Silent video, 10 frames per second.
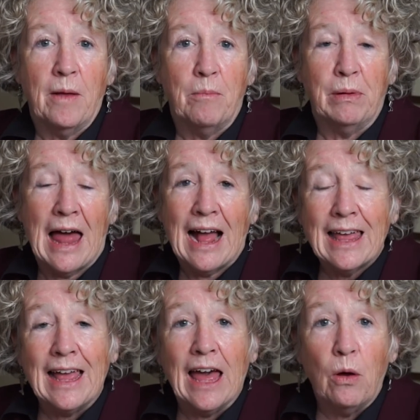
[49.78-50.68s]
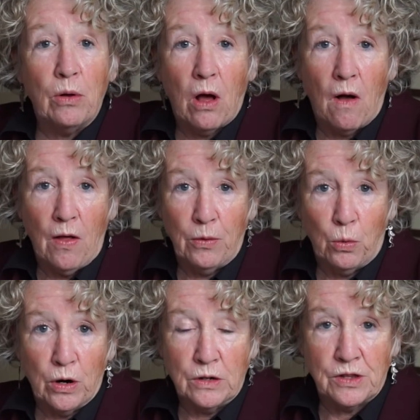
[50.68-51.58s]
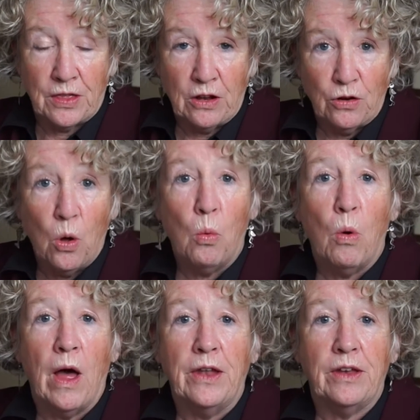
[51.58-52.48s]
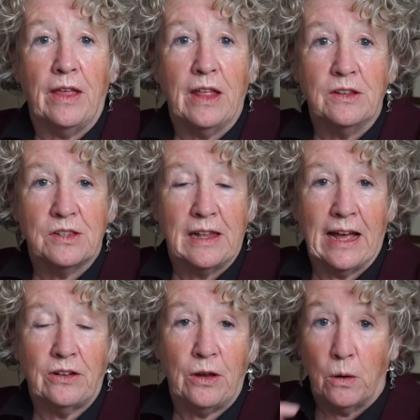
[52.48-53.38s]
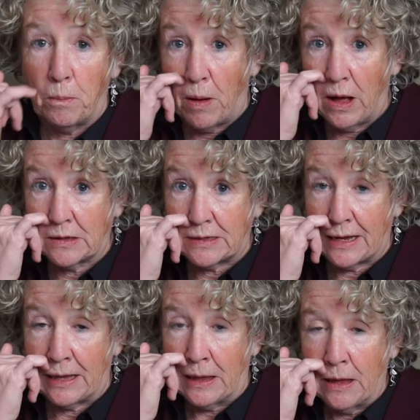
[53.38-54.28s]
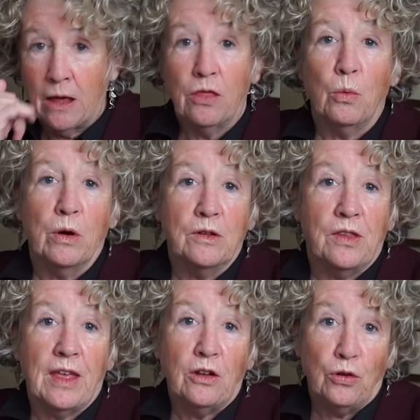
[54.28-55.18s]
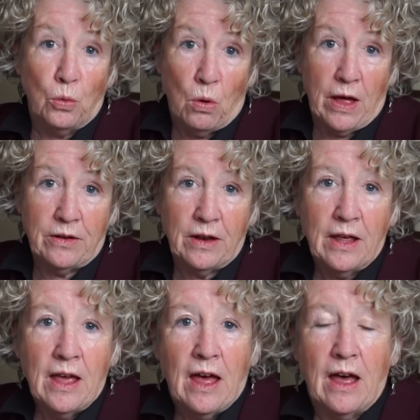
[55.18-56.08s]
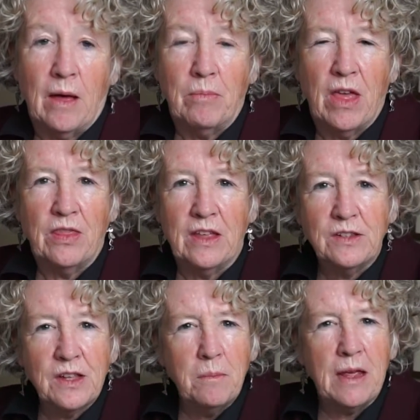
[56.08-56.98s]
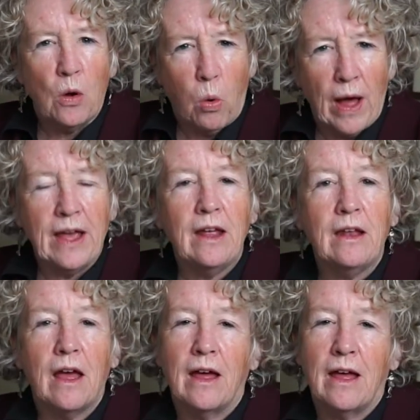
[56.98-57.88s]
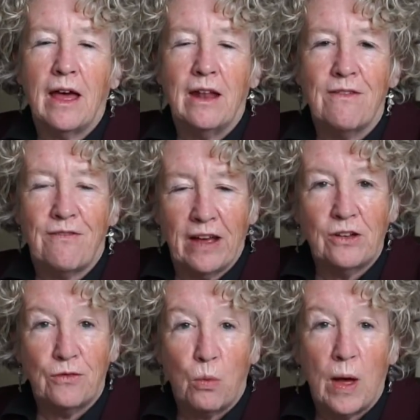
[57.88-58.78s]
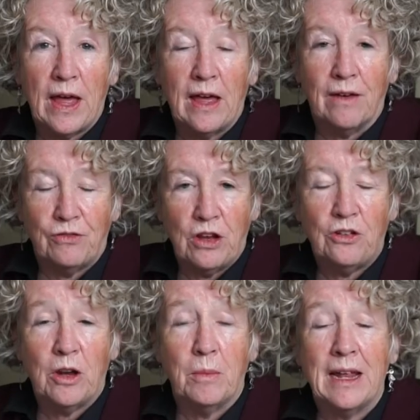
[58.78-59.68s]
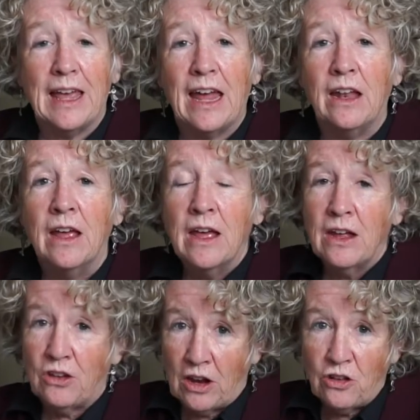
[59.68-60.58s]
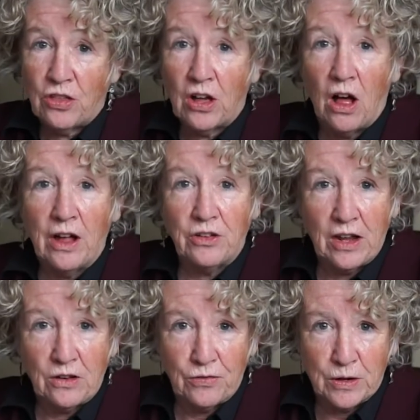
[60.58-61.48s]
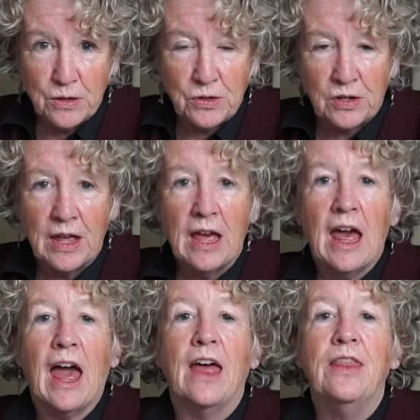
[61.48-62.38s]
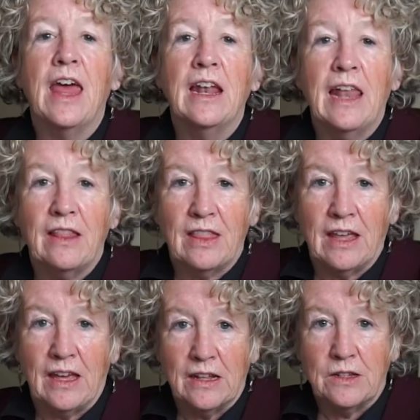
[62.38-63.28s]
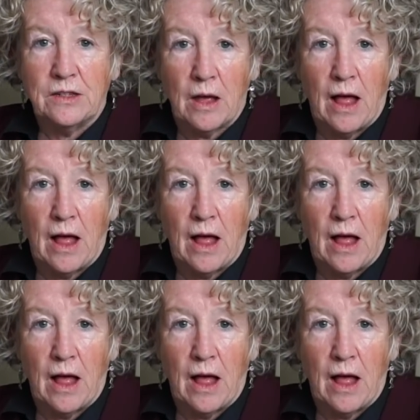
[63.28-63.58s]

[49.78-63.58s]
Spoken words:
blacking out all the words that they don't want and then selecting or boxing the words that they do want. This can be quite an effective way of teaching, but again, teach the content first and then let the kids